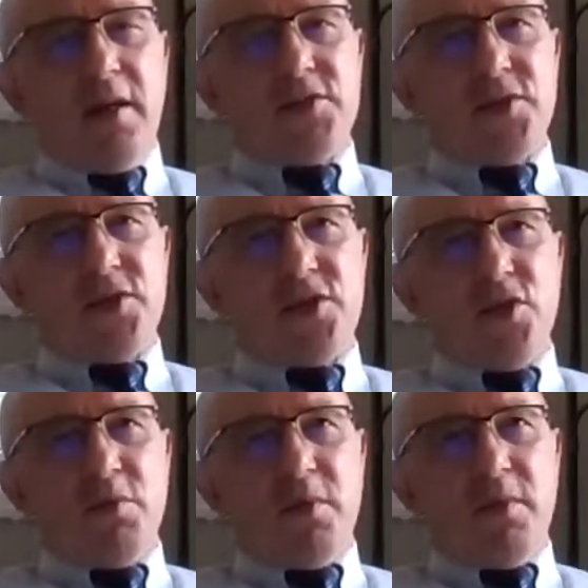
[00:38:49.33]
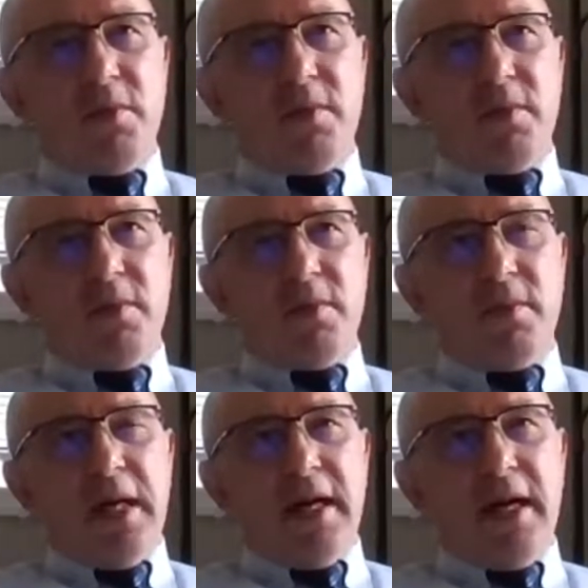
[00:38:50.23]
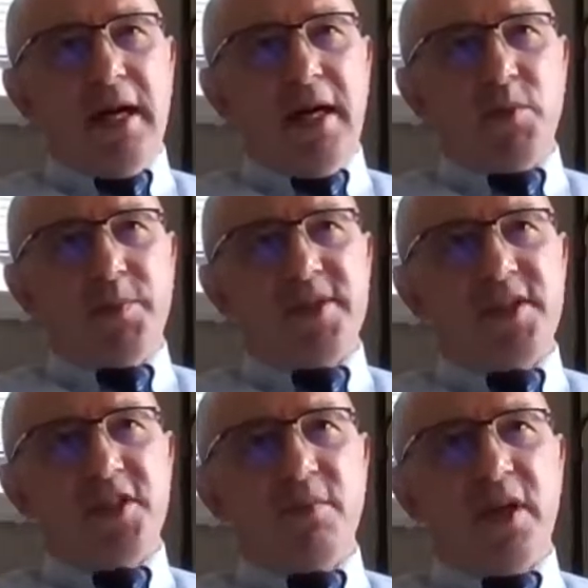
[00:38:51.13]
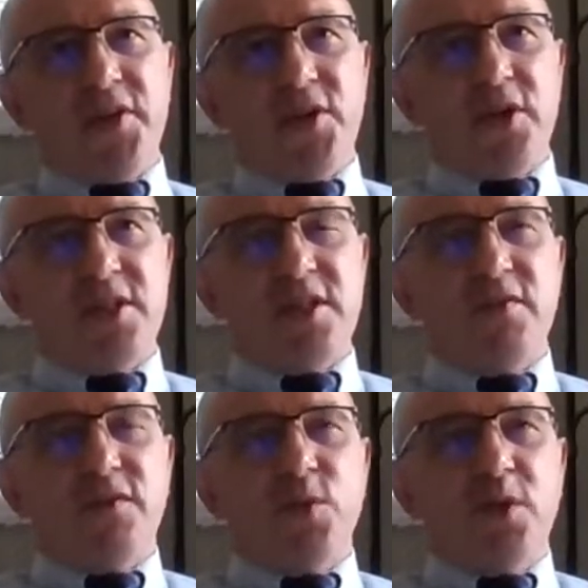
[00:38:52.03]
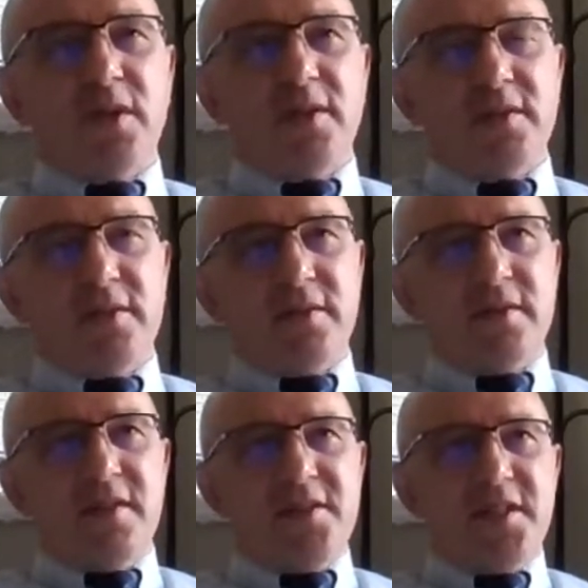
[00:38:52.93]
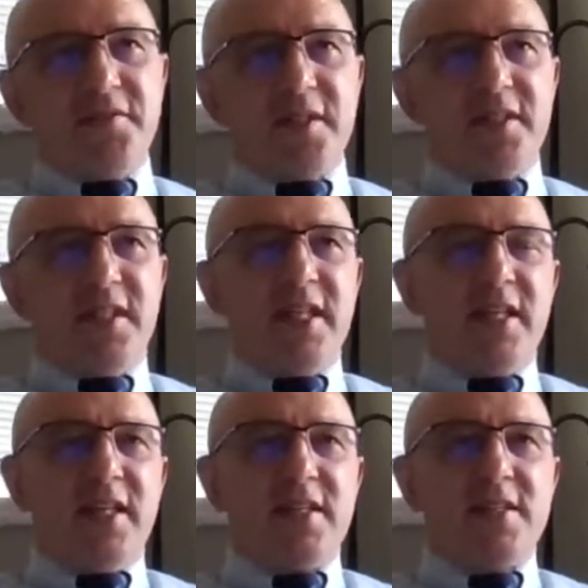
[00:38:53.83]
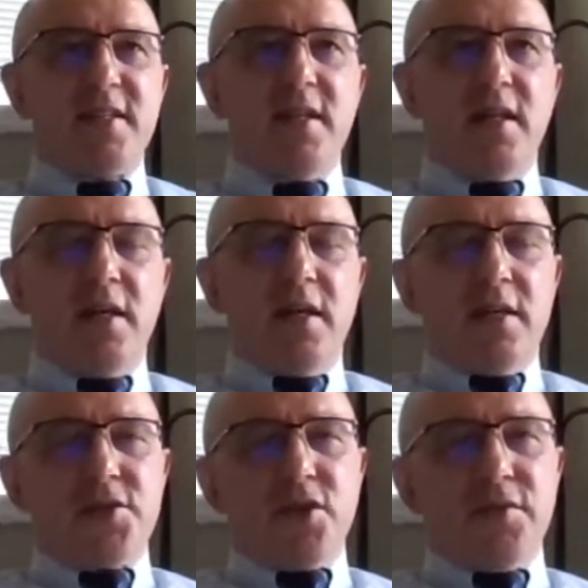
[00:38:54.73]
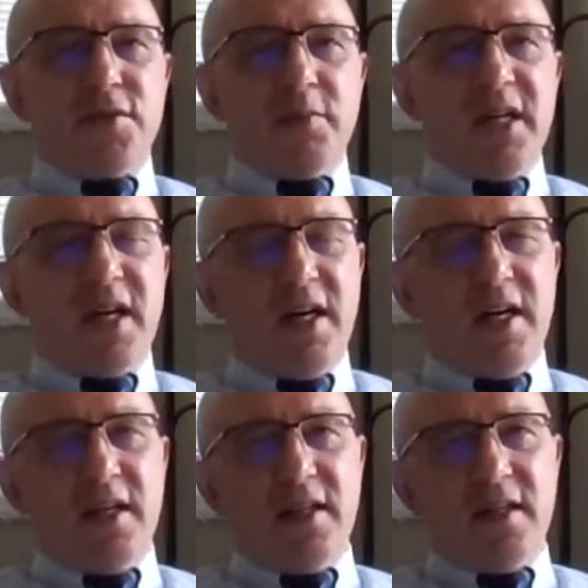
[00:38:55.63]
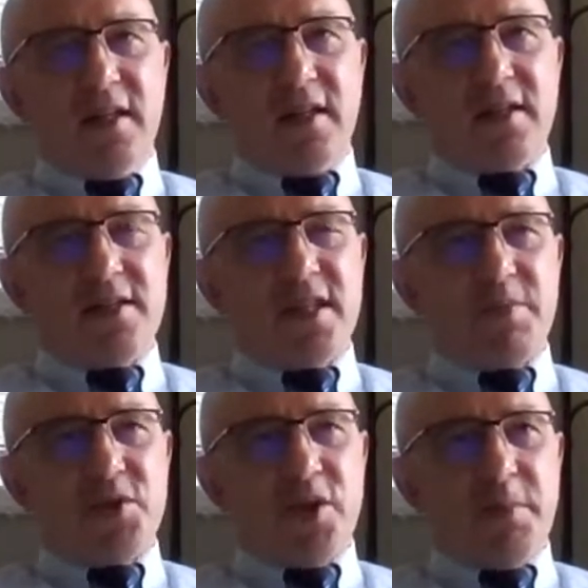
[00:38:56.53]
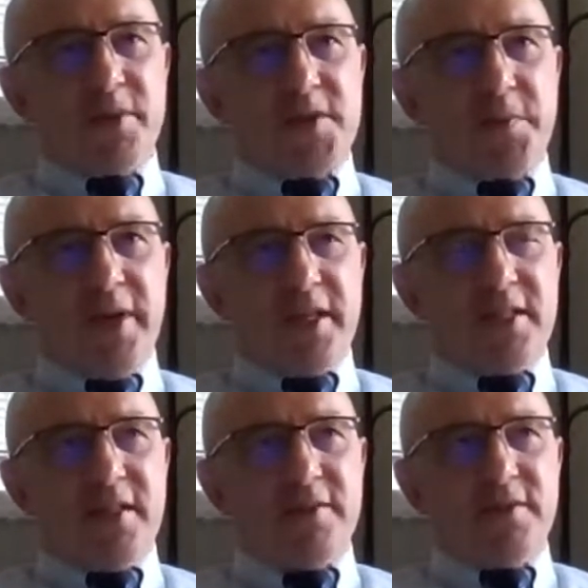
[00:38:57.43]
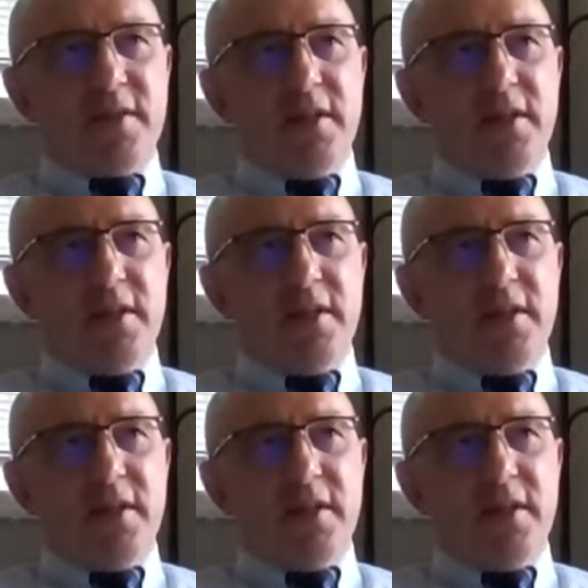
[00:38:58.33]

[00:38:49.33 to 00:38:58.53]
So I would position my thoughts in 4 different areas. So from a high conceptual perspective,